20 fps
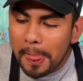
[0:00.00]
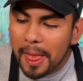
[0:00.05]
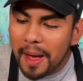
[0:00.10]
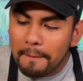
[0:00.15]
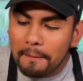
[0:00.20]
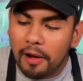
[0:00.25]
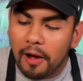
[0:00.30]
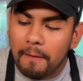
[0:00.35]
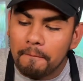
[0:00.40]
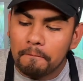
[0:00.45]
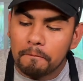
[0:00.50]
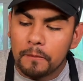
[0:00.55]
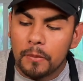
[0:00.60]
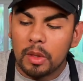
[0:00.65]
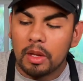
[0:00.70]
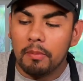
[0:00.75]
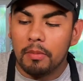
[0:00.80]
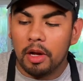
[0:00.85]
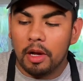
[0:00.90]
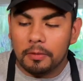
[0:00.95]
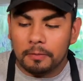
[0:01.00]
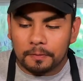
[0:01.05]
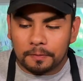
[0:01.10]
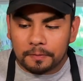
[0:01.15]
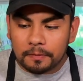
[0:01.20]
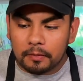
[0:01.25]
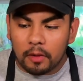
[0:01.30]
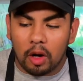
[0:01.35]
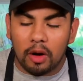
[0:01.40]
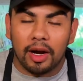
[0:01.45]
Bomb. But
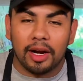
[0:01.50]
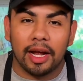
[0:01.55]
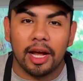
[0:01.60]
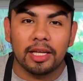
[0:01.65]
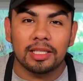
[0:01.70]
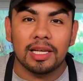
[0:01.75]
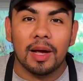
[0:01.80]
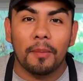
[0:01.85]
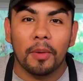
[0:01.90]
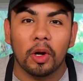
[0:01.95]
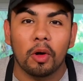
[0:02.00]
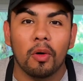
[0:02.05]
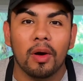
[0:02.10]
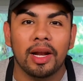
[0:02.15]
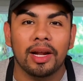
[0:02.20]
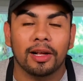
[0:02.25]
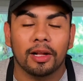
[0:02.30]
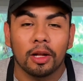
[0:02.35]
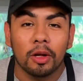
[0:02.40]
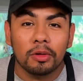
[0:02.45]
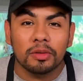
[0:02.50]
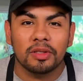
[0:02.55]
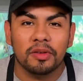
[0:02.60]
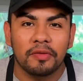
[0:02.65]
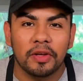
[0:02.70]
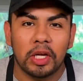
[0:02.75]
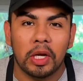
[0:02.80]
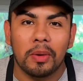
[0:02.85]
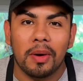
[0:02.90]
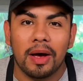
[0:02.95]
all right, guys, I'm going to go ahead and close the
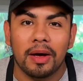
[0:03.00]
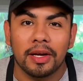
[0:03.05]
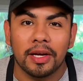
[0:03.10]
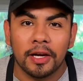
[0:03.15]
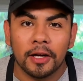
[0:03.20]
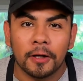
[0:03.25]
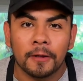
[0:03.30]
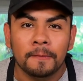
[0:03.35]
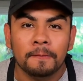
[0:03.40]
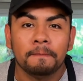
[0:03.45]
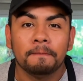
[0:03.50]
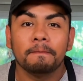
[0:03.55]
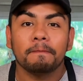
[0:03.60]
video out here.